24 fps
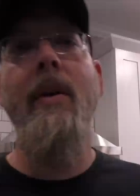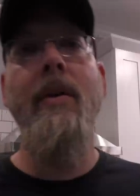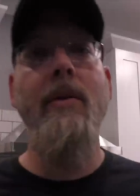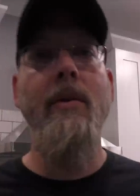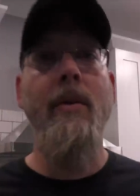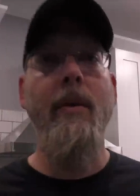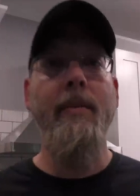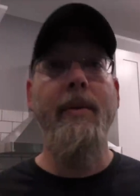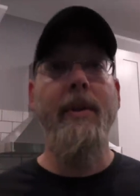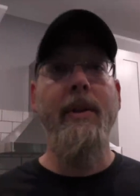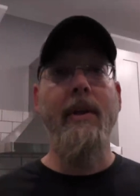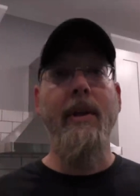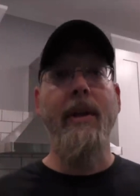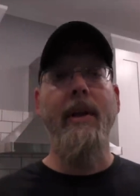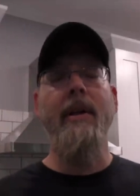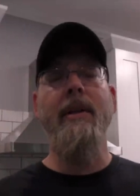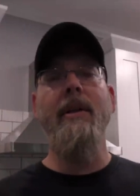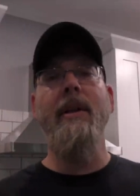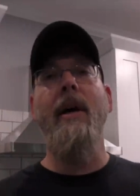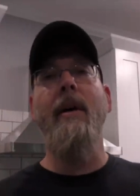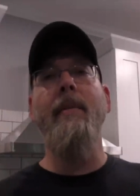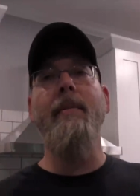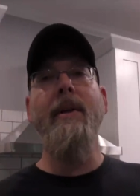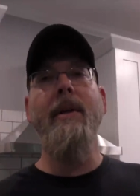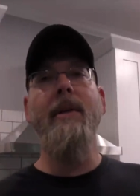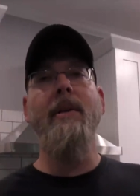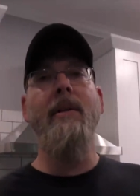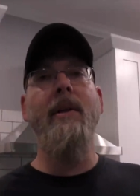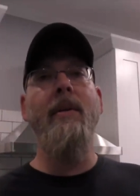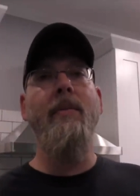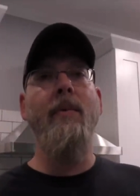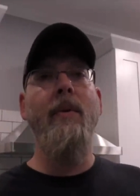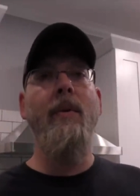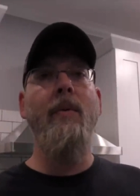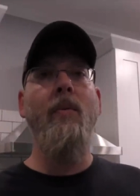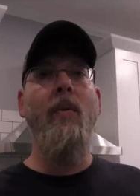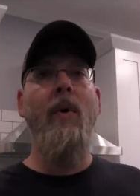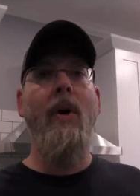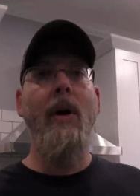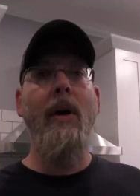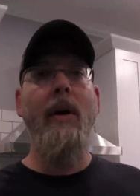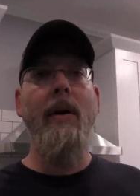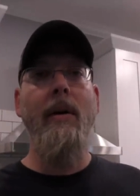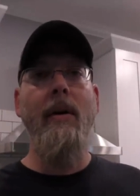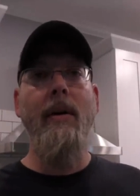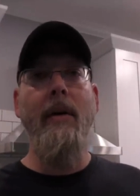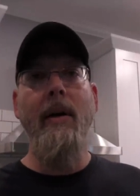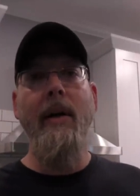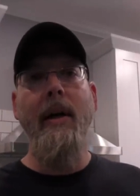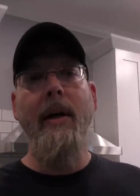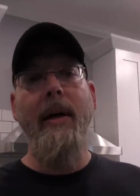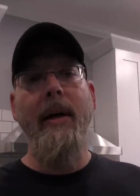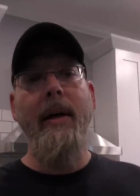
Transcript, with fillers: So I'm just going to top these up with water